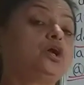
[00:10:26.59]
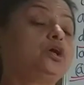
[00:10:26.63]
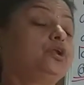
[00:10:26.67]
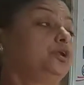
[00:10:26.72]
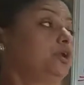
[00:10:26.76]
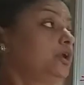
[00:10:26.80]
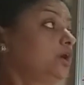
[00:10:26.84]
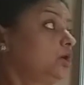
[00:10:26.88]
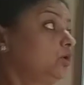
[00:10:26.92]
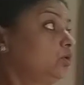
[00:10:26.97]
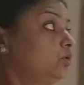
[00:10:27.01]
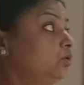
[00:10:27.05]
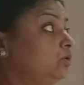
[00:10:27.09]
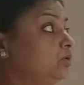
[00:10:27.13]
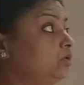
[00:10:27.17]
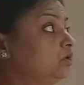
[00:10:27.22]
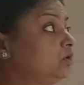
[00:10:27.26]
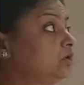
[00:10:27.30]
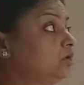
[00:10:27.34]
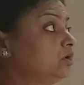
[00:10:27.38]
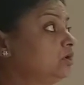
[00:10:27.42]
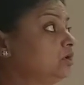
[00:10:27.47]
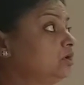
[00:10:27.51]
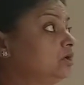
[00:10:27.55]
Now
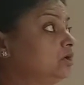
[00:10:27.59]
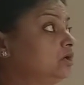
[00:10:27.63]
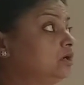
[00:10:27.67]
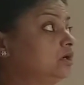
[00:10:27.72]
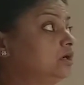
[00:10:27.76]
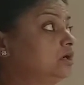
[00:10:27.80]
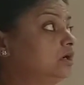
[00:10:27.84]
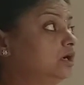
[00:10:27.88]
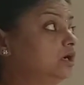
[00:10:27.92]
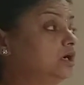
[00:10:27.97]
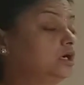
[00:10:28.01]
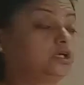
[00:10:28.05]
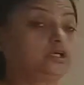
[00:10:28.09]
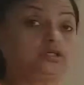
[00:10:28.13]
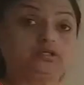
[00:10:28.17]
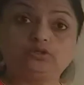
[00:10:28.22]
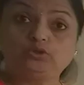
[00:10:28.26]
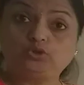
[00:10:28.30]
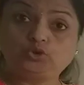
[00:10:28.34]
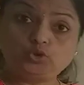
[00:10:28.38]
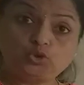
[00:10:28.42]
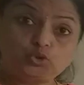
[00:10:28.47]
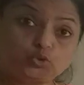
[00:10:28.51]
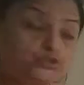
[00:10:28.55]

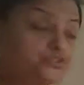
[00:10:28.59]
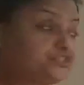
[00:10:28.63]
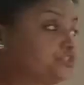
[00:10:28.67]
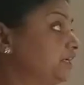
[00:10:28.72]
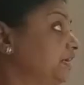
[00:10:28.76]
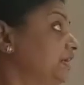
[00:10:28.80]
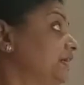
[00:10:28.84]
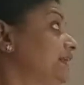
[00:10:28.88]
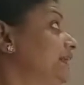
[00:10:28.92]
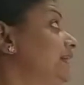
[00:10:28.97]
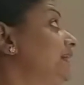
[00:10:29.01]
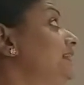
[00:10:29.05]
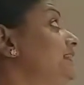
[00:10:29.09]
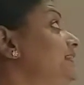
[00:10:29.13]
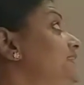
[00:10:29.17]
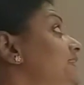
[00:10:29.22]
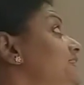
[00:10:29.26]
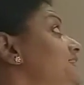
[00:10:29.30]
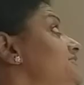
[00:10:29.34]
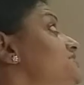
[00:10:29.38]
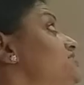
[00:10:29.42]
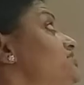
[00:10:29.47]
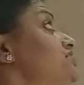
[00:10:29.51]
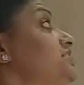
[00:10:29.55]
to generate
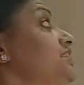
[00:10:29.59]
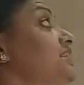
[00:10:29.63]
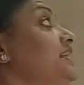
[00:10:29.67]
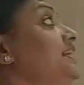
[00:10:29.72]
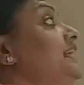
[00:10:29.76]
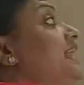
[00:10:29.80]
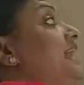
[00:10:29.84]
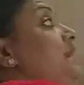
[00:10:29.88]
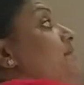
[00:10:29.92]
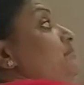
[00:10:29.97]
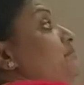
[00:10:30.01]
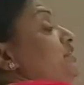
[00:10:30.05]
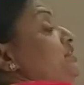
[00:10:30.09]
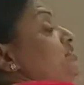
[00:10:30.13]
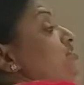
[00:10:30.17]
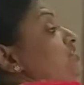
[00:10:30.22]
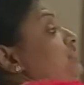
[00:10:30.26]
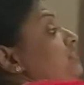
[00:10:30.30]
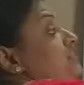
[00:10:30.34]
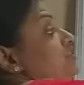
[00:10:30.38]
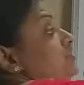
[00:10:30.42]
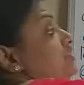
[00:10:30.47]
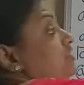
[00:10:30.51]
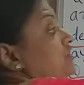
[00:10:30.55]
this
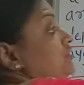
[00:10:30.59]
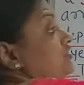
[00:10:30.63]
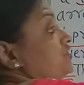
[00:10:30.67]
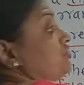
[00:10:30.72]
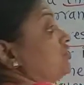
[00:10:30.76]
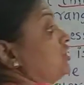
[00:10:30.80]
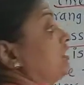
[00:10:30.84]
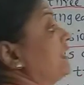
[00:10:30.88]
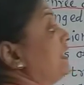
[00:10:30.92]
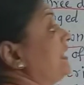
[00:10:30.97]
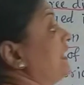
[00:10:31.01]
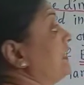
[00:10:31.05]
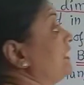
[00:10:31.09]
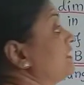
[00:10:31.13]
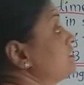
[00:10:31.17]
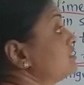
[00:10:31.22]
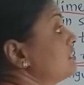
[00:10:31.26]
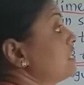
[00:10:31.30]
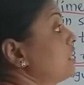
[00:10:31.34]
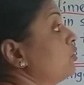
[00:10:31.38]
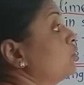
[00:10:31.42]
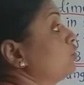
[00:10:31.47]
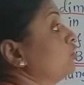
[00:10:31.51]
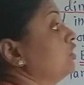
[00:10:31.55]
three-dimensional structure,
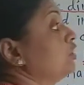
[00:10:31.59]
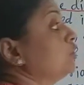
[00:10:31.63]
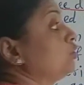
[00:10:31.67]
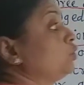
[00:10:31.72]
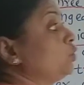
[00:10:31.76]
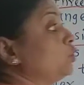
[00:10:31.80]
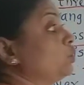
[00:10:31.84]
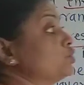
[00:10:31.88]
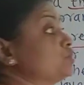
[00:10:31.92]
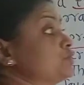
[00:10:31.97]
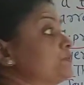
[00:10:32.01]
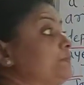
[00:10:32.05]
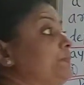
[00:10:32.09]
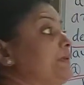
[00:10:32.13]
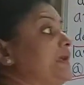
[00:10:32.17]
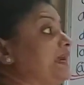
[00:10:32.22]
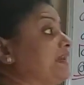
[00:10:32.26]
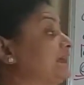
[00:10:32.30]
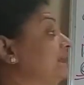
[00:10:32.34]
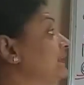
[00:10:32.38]
hexagonal close packed